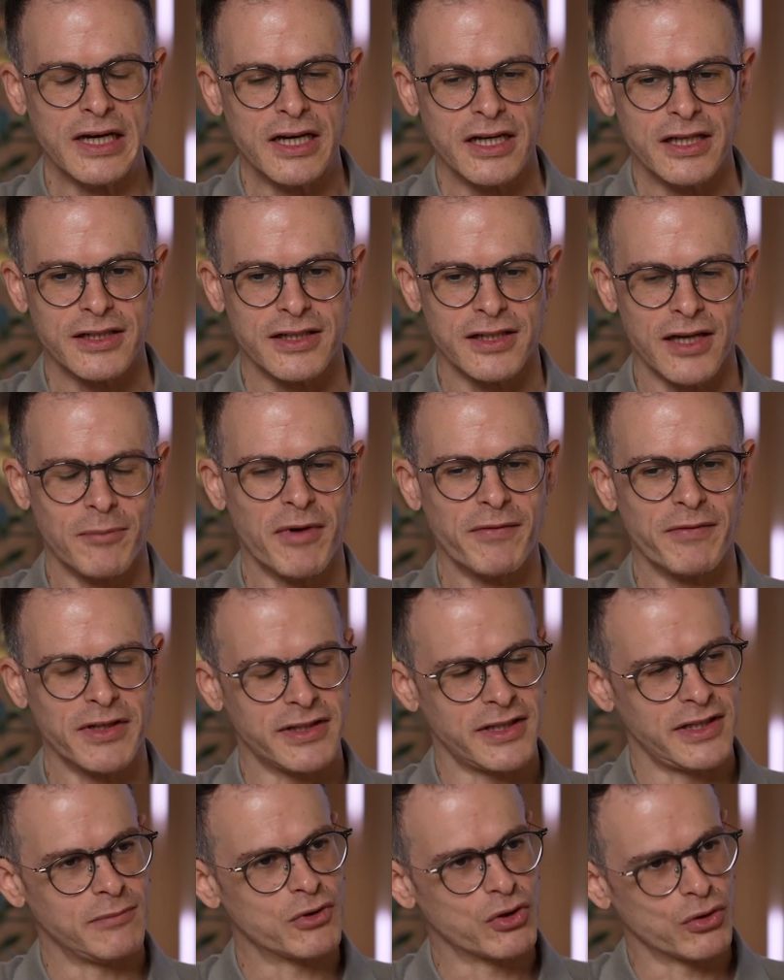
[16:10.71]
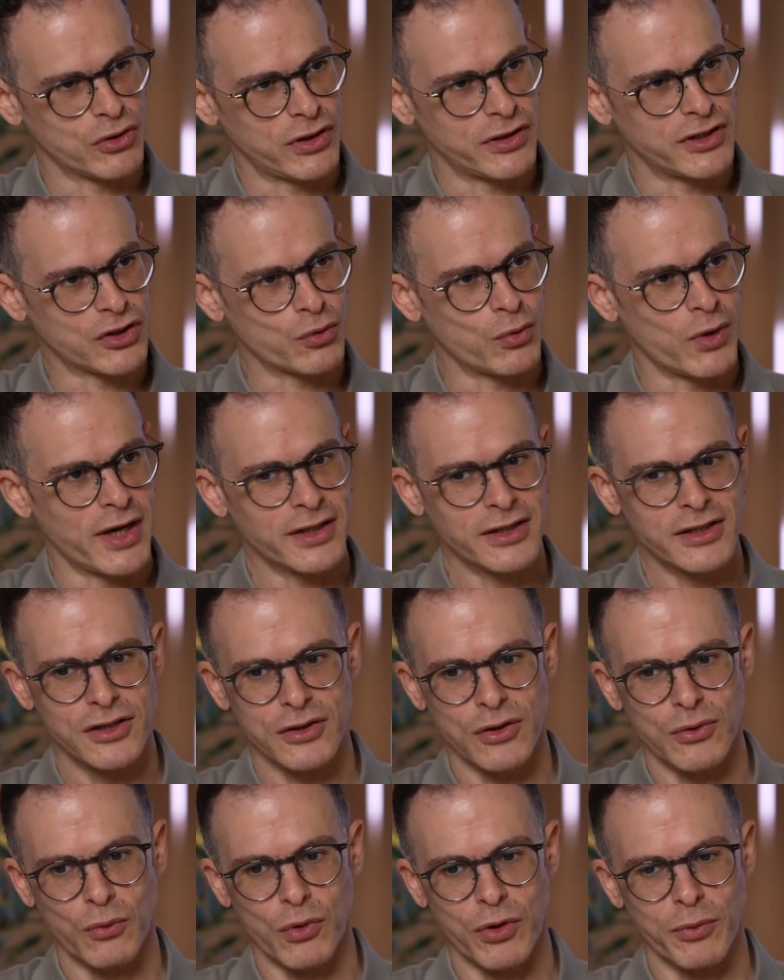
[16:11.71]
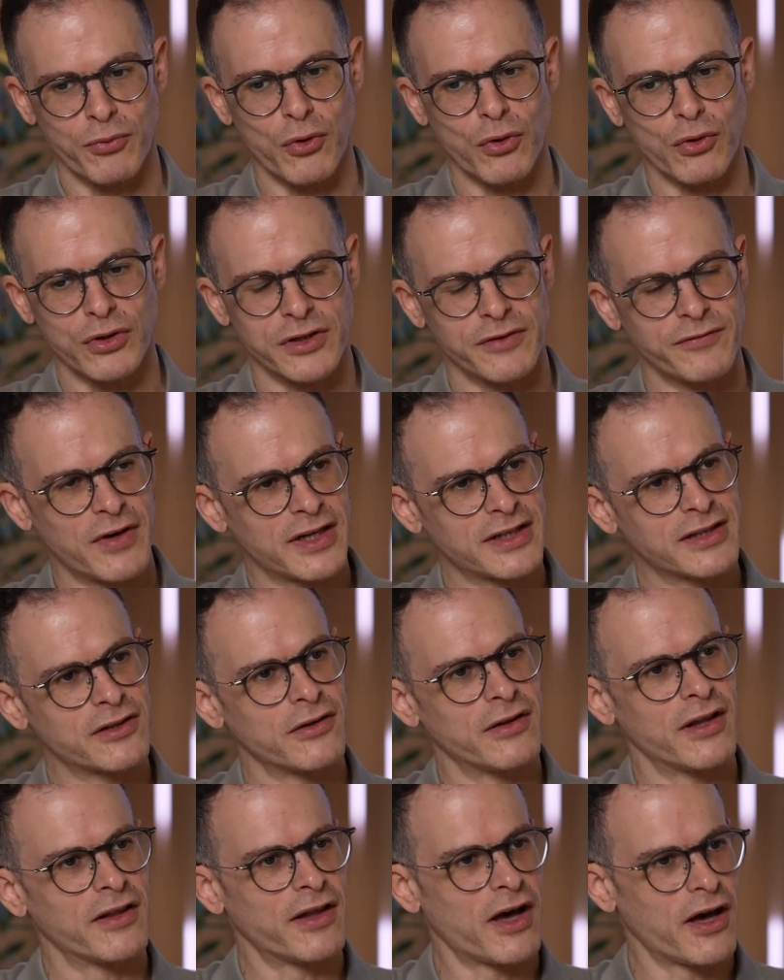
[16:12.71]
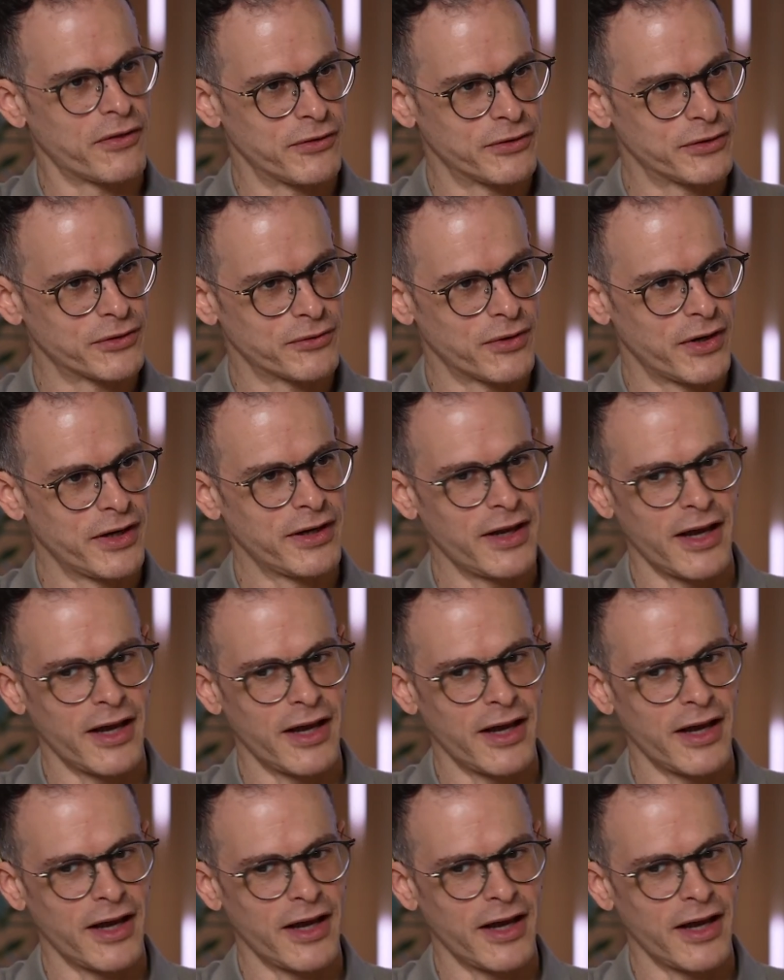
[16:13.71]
some of the teams or the squads will progress faster than the others, right?